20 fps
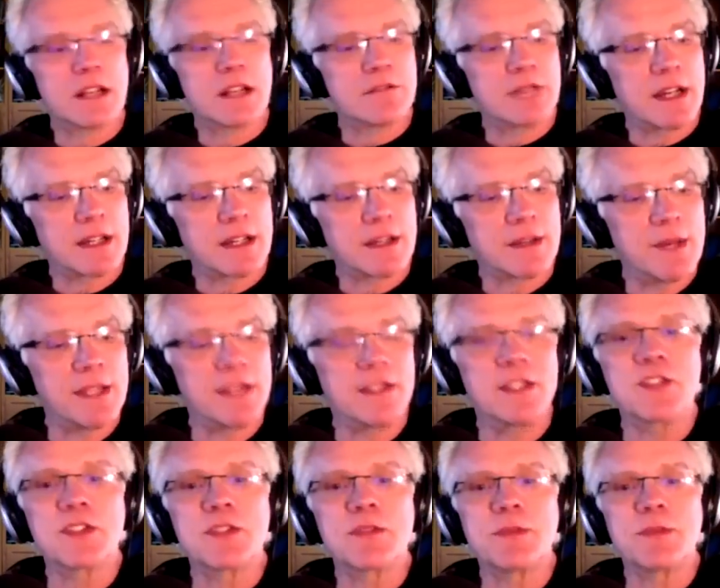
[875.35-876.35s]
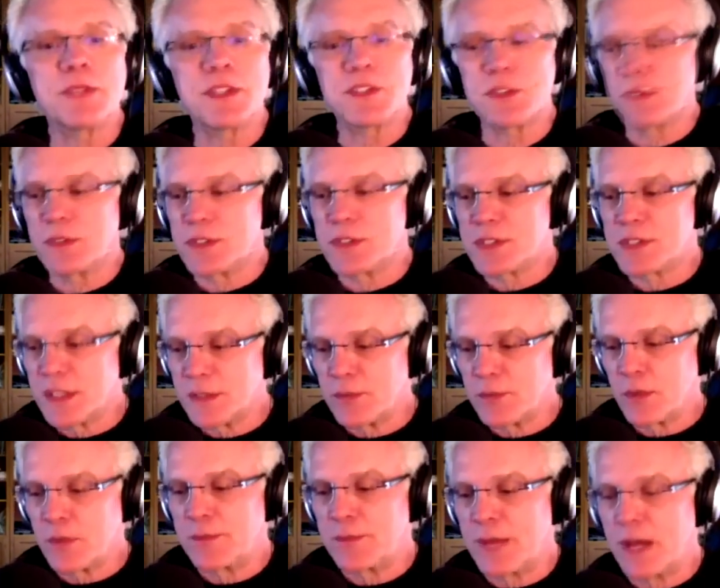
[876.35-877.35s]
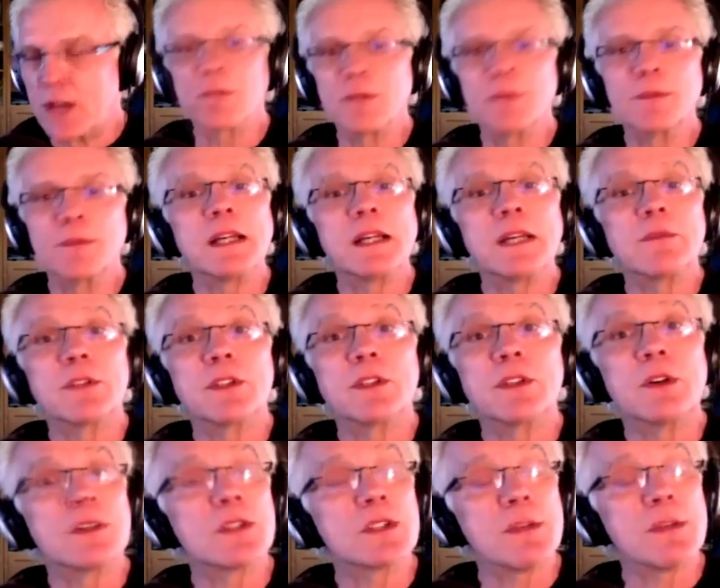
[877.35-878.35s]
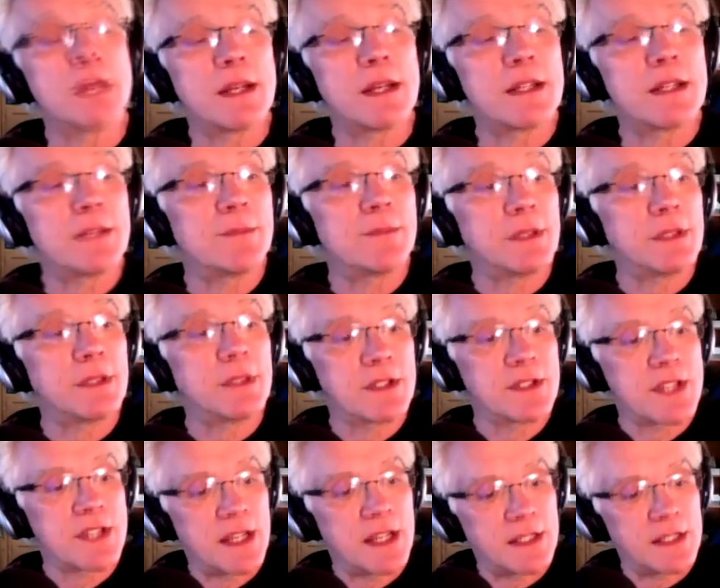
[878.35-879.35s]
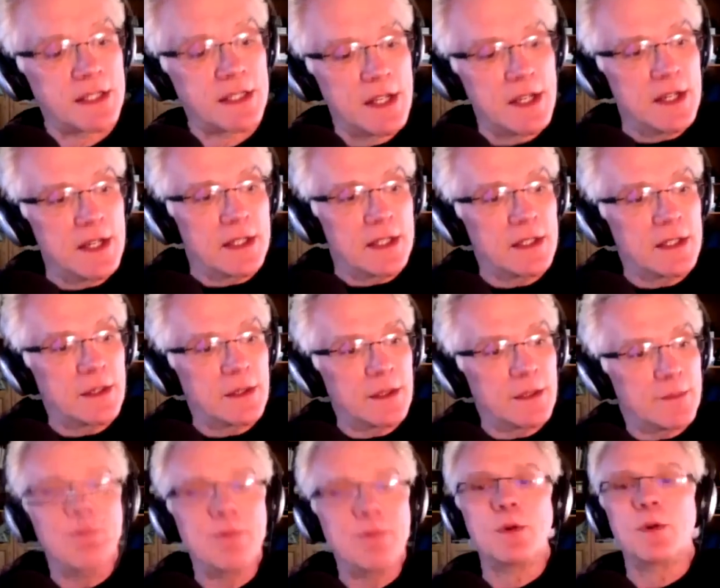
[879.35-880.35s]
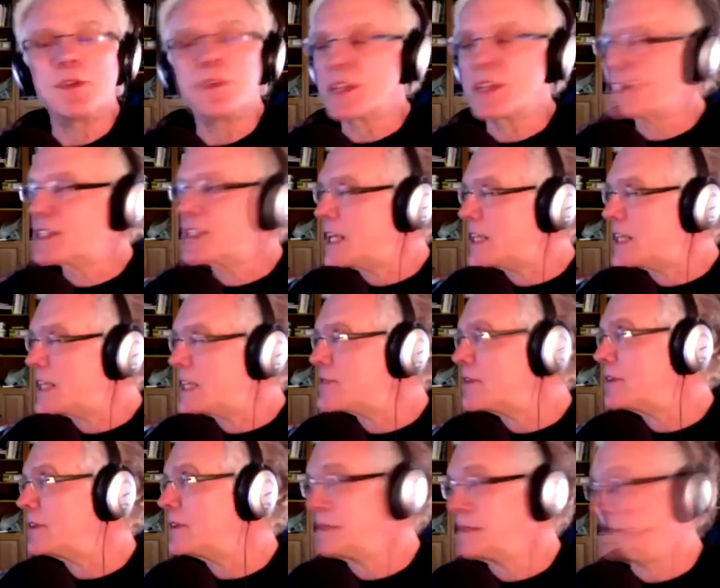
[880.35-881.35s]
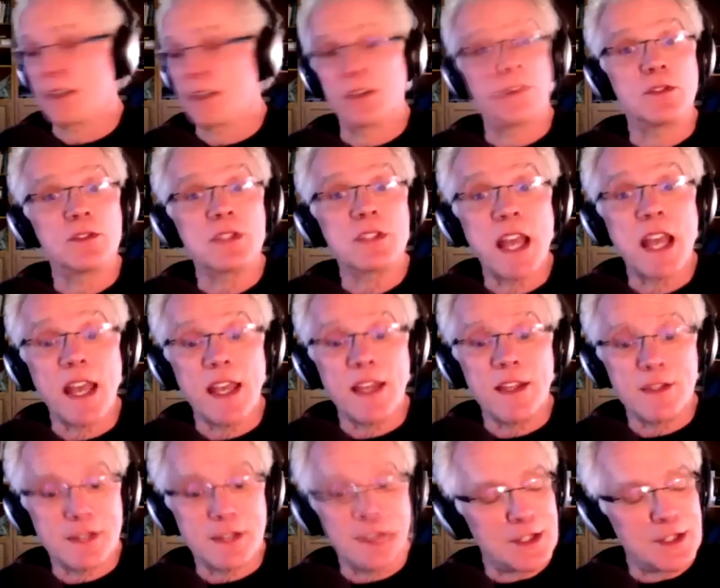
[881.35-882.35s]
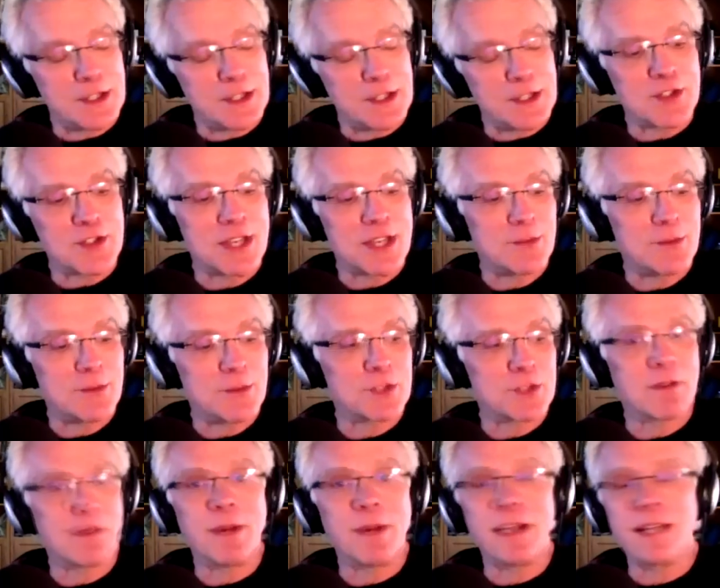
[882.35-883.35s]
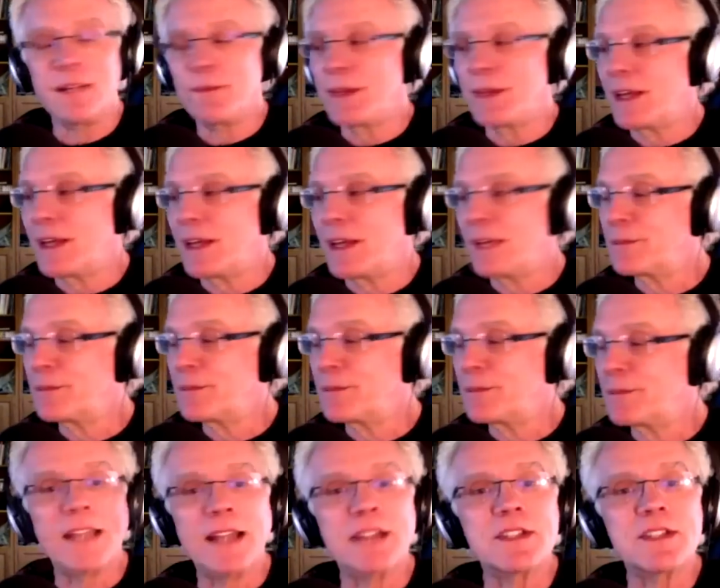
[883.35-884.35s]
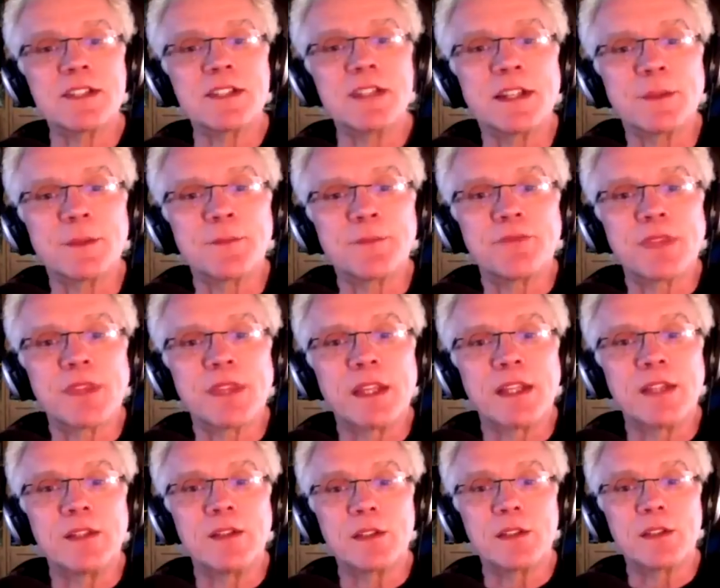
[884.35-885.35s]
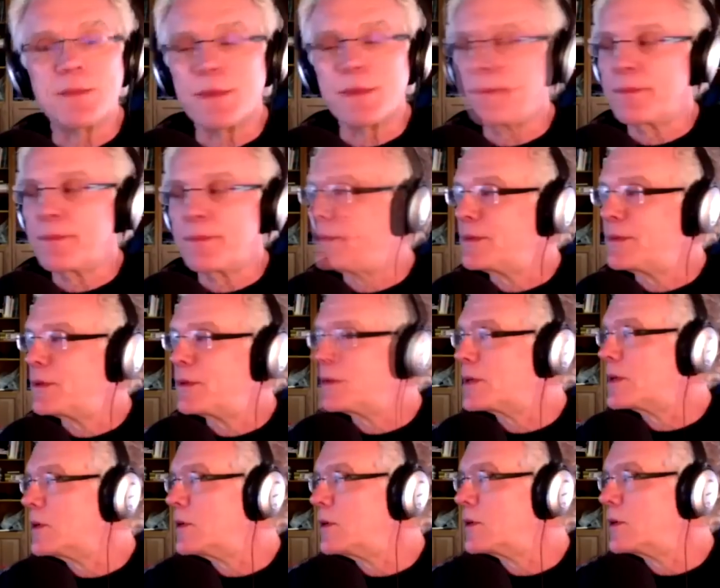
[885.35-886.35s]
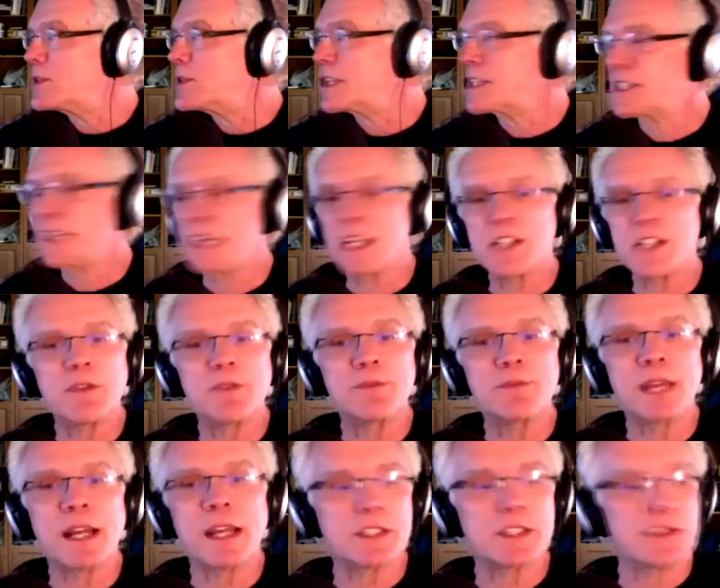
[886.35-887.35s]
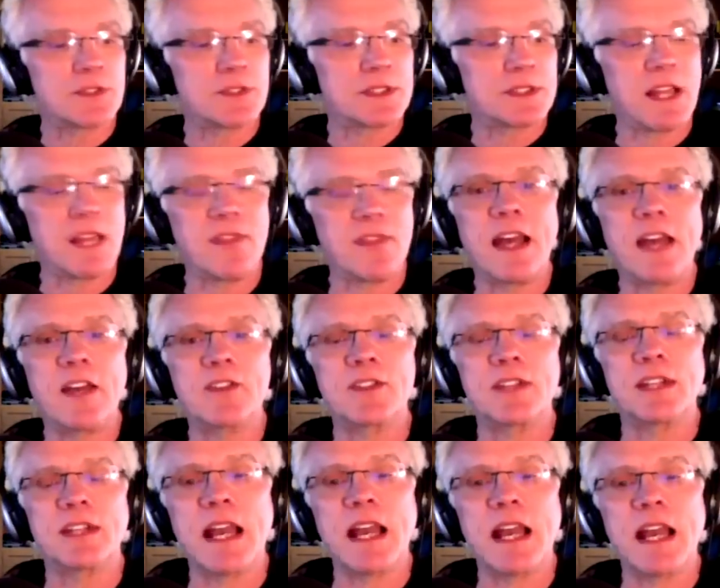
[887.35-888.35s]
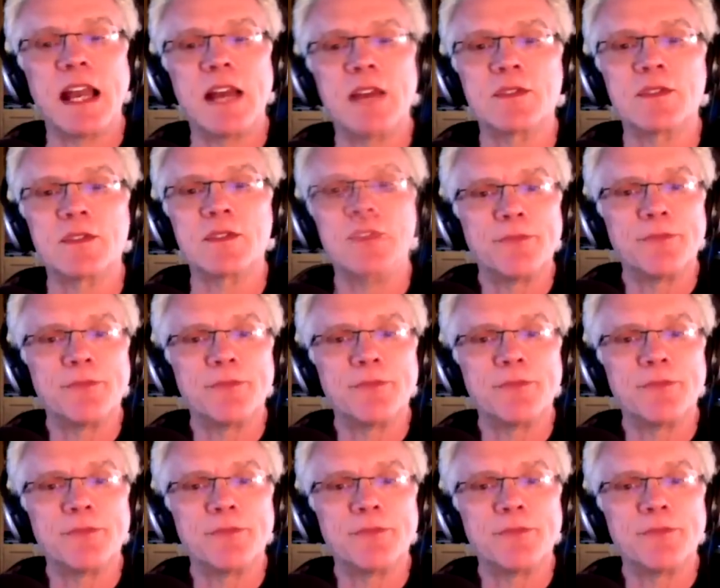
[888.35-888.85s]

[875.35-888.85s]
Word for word: I recommend this to my students. And what Malcolm Gladwell talks about in the book is that, you know, people who are successful, like you say, like you just said, which reminded me of it, practicing. He talks about people who are, who are successful practice for 10,000 hours.